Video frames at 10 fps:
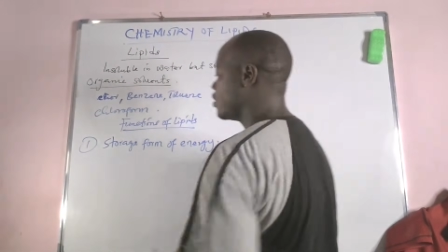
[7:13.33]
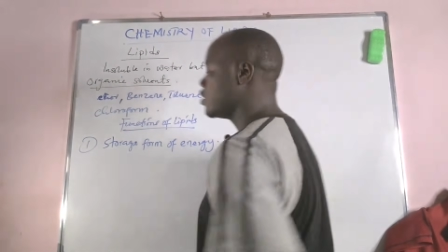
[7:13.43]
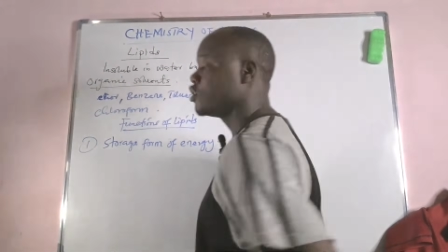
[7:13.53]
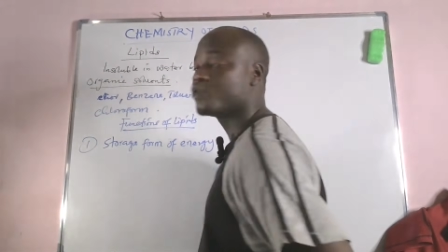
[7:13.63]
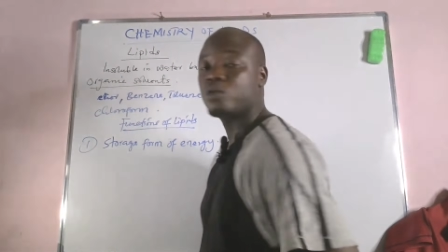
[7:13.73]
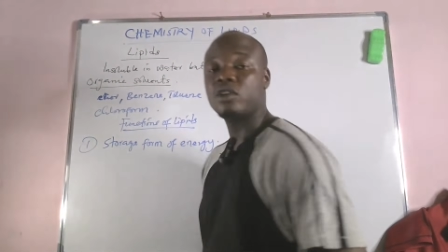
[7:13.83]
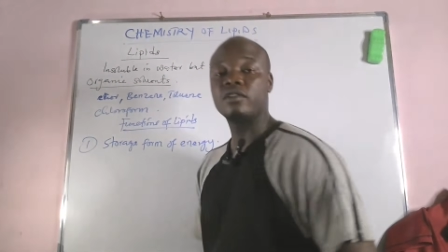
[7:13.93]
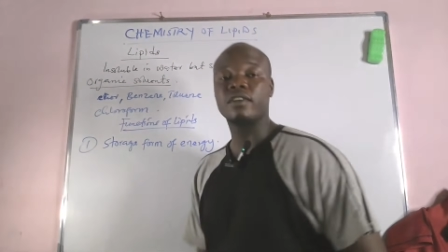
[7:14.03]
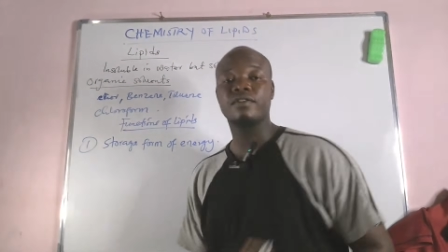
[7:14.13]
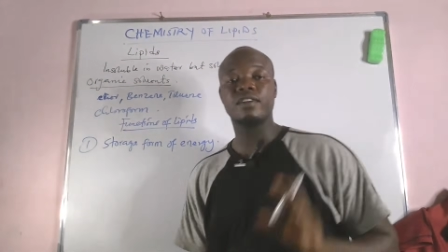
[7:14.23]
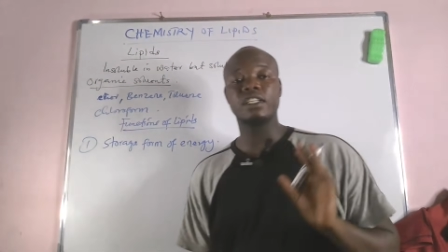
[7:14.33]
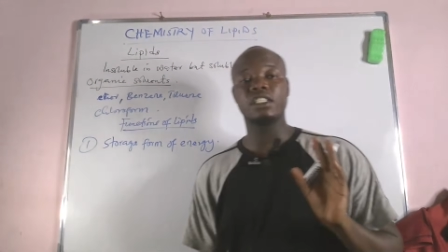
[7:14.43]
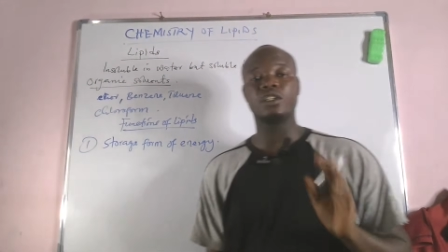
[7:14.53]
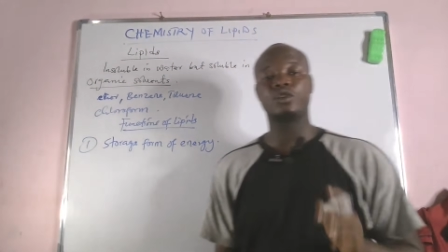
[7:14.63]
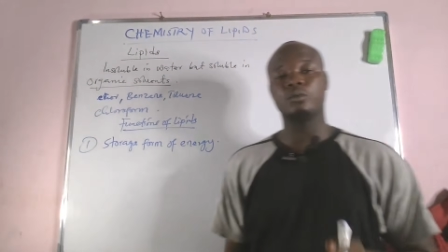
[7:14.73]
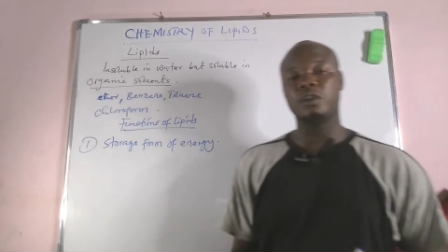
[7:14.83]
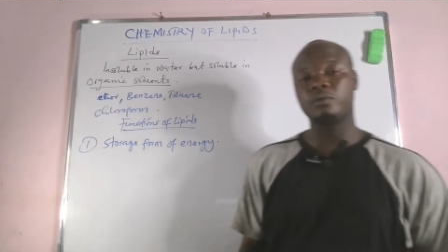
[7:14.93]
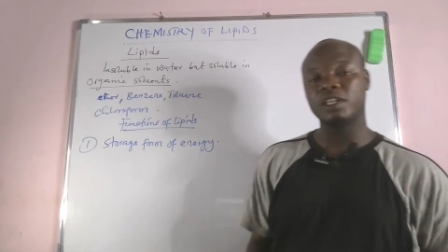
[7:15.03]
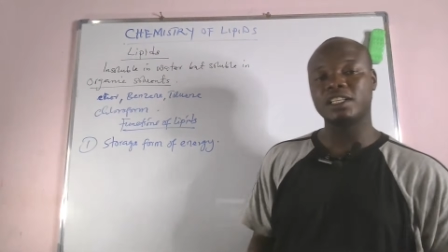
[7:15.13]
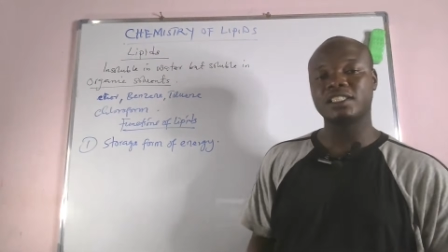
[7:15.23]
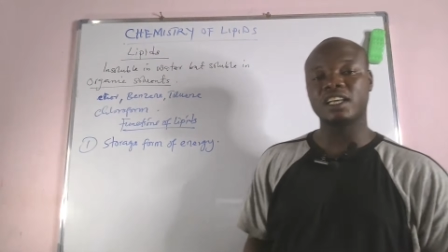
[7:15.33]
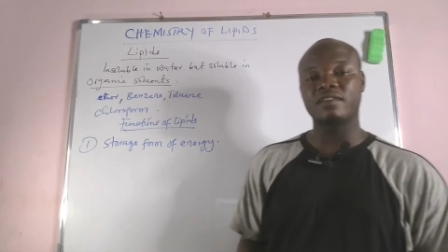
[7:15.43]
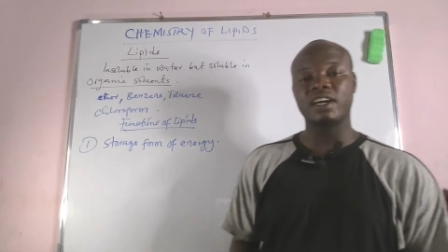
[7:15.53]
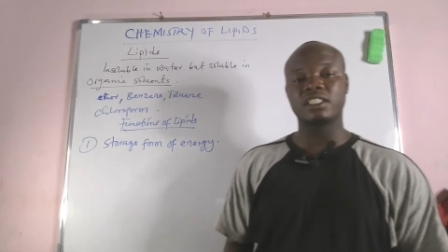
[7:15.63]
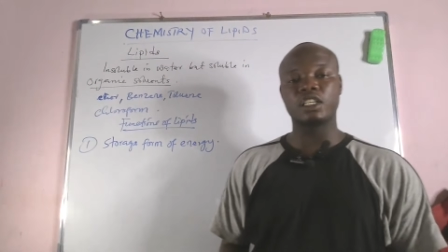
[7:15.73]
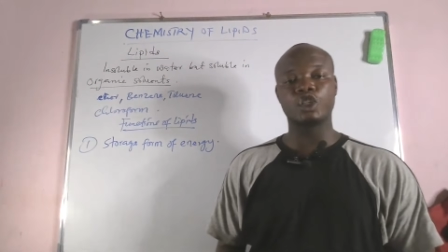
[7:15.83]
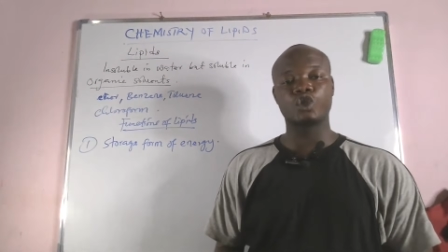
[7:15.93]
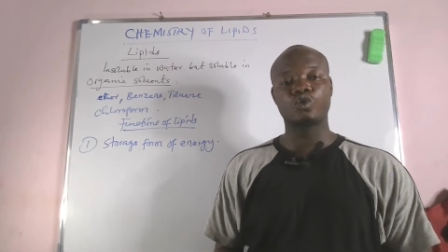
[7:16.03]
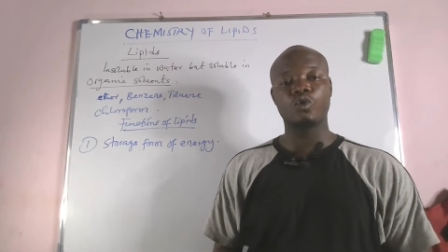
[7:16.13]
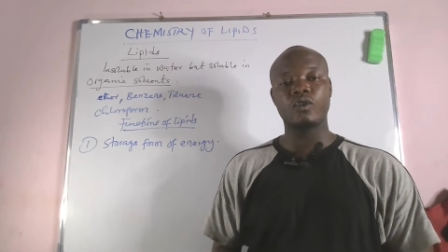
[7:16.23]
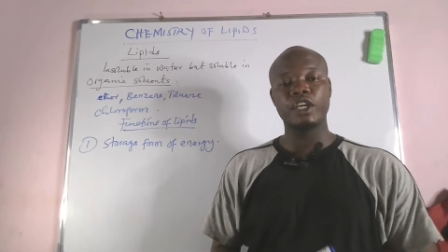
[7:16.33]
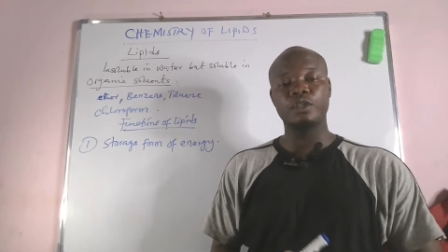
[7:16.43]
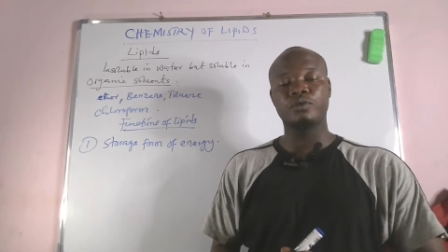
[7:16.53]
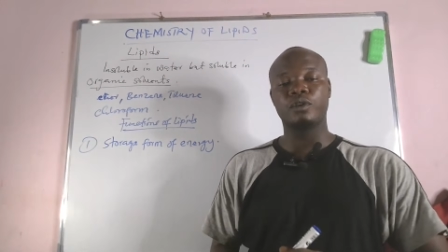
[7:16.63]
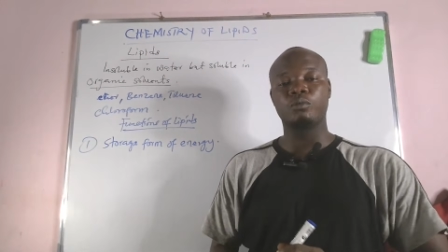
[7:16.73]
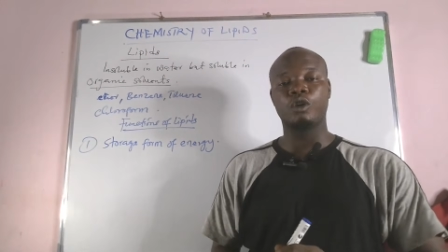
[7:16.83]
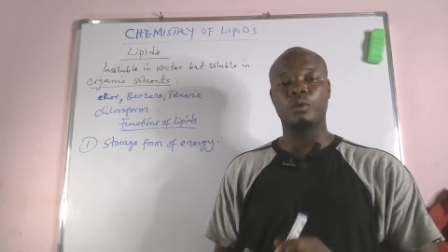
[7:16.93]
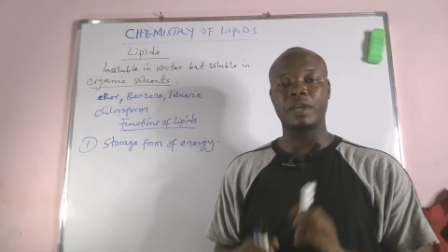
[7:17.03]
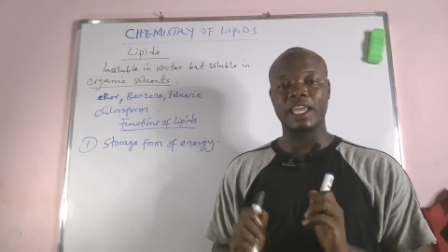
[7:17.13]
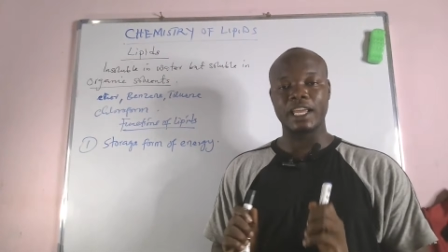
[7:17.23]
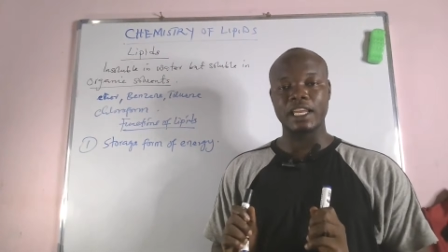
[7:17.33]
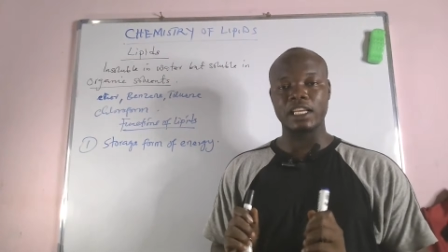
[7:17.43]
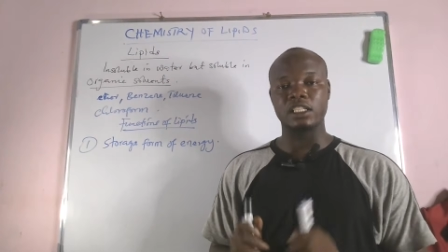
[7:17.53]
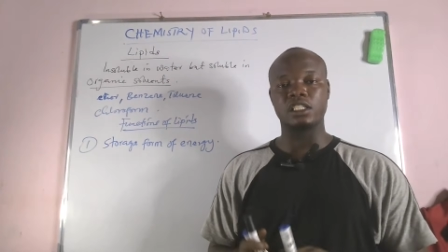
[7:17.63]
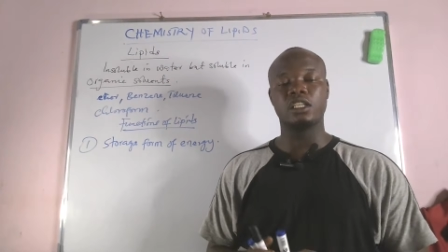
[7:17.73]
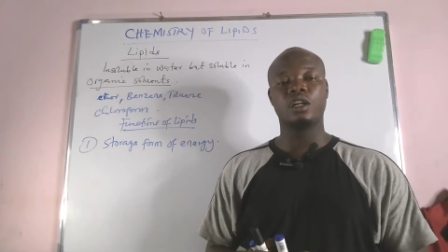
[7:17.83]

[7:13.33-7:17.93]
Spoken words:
This is one of the functions of lipid. It serves as a storage form of energy.